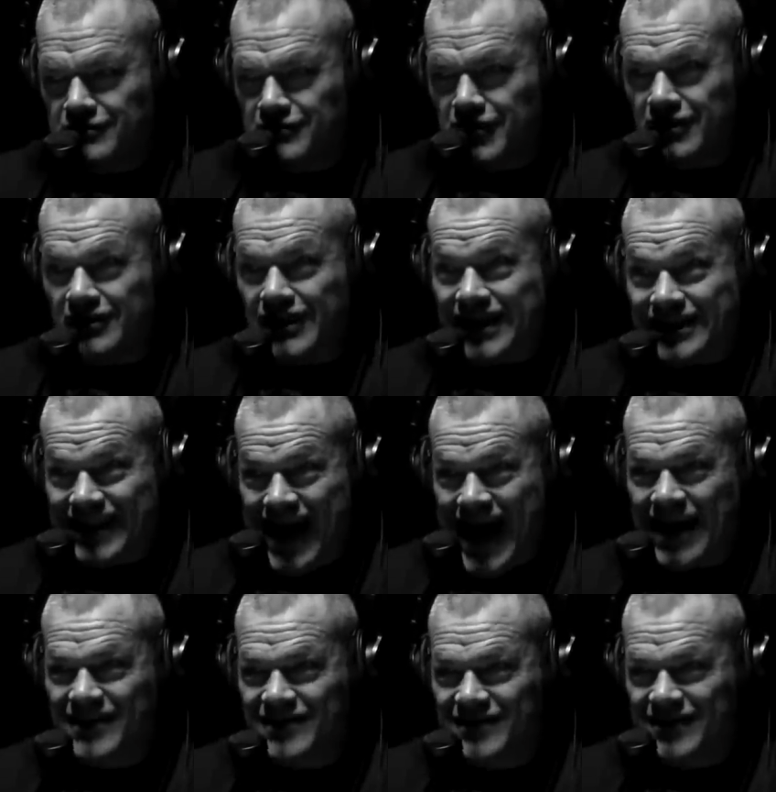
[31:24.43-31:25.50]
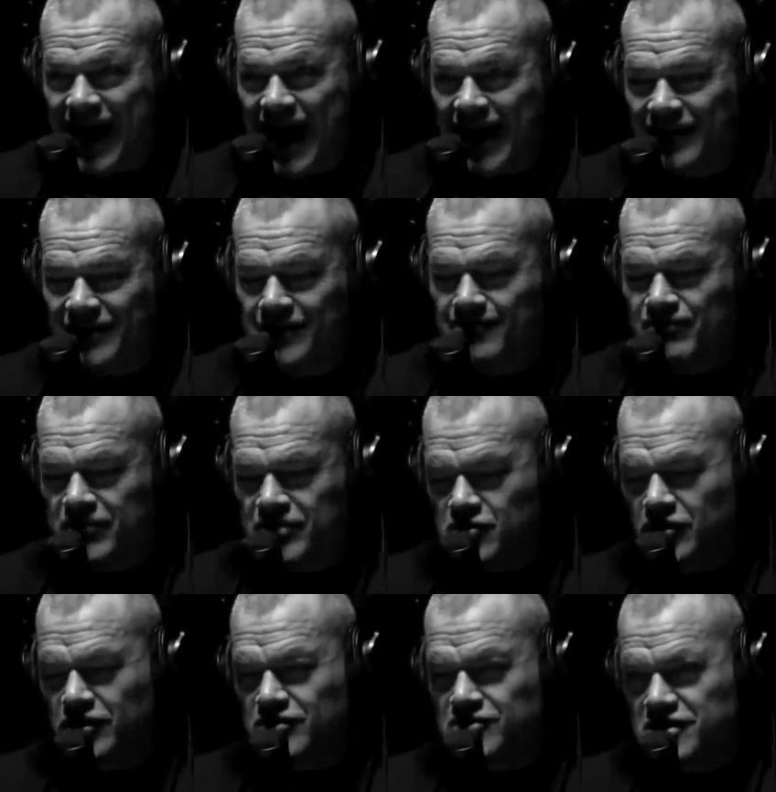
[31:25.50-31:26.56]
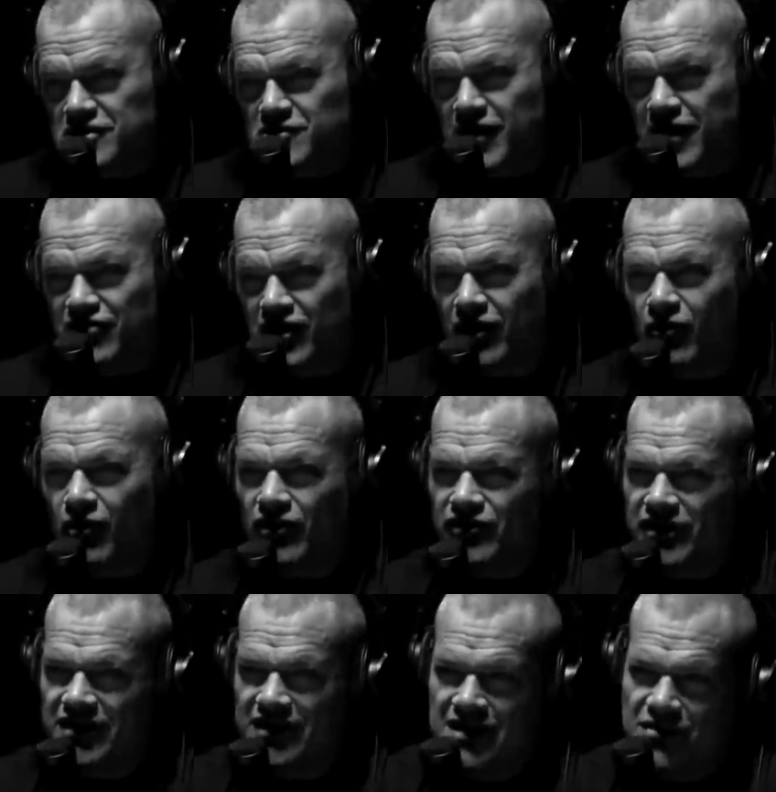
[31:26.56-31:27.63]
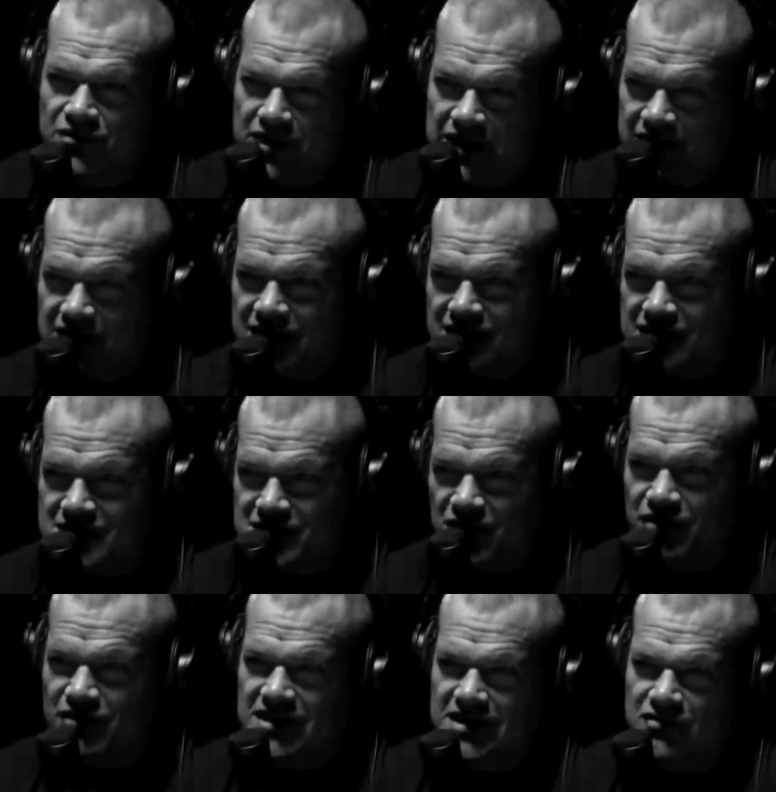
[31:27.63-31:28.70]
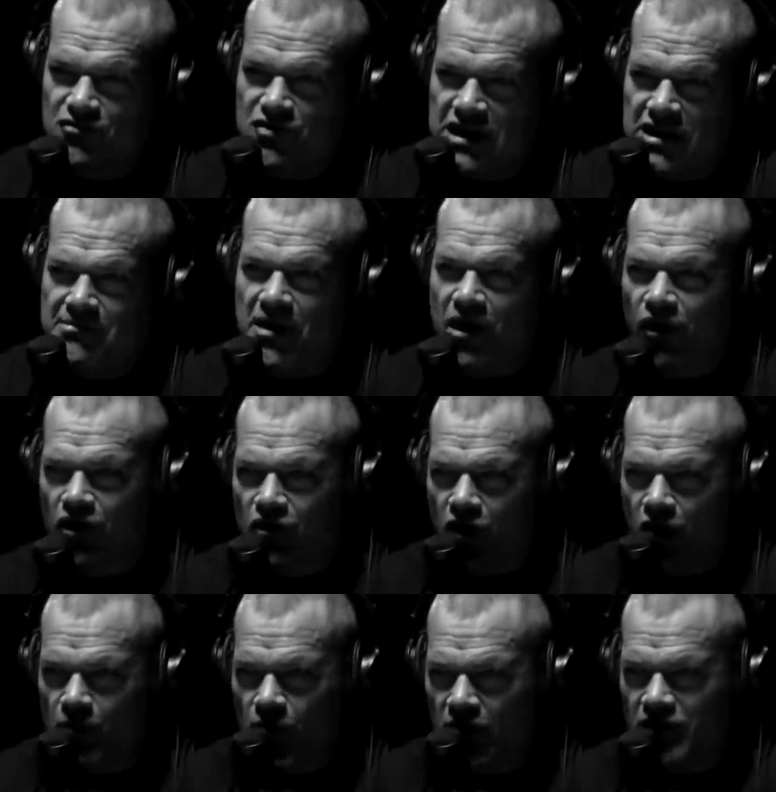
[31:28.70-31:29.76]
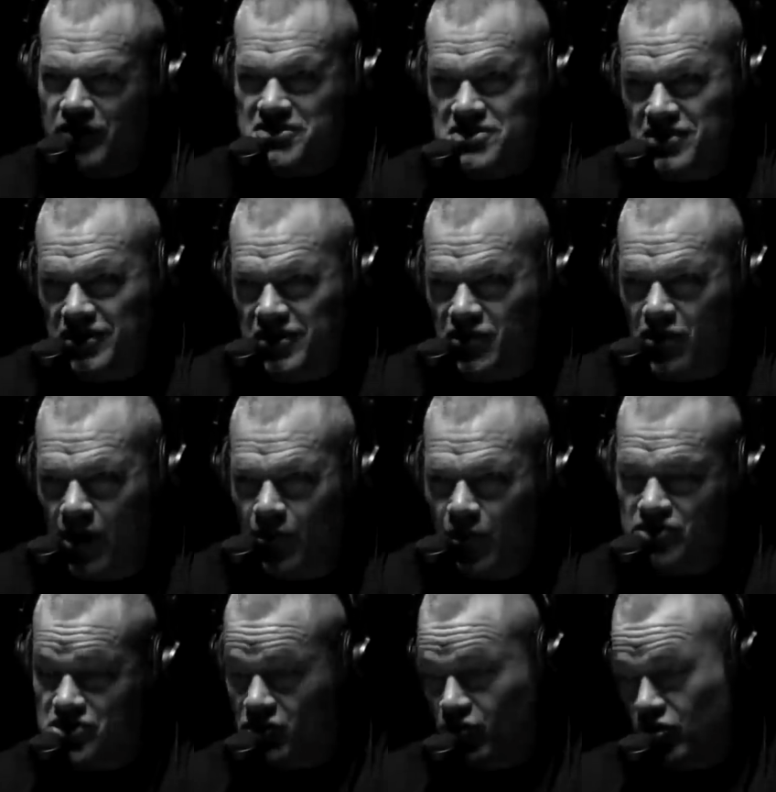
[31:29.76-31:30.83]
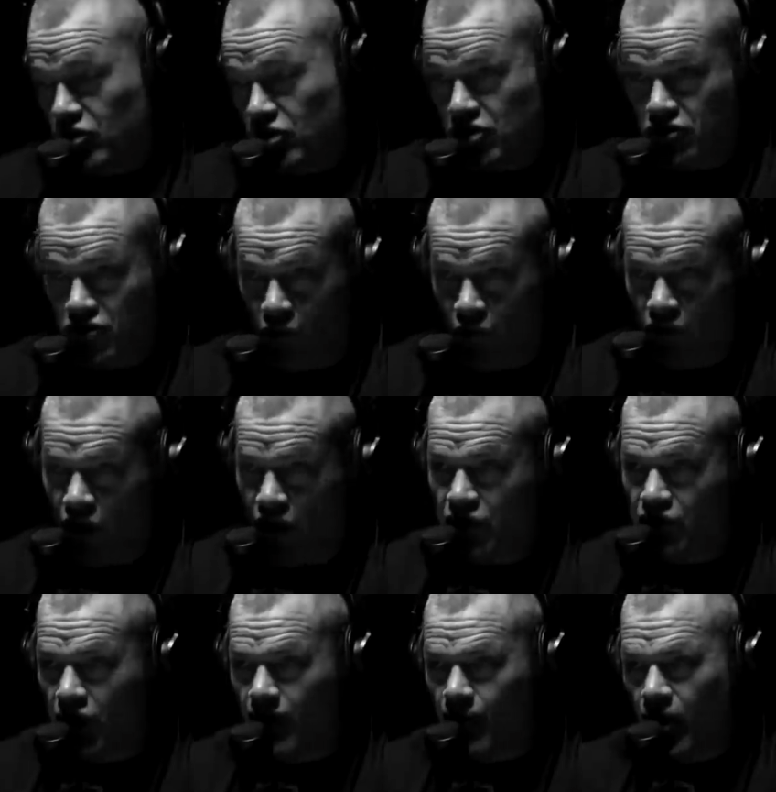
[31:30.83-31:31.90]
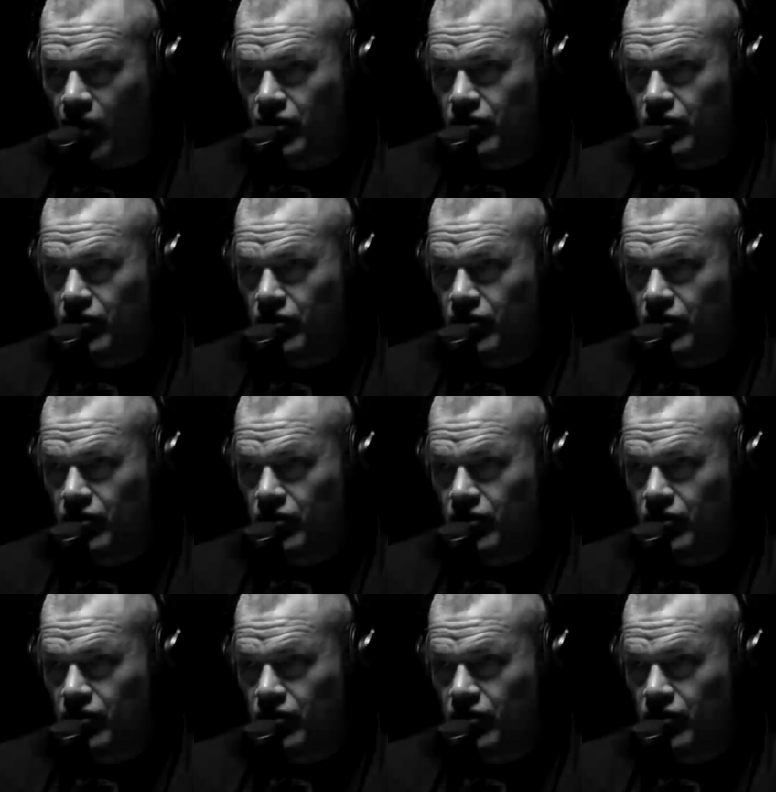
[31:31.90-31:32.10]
like lacked tact. This is one of those things where I think, well, did he read this? You know, did he read about Cromwell and study Cromwell and say, well, look, no one liked Cromwell.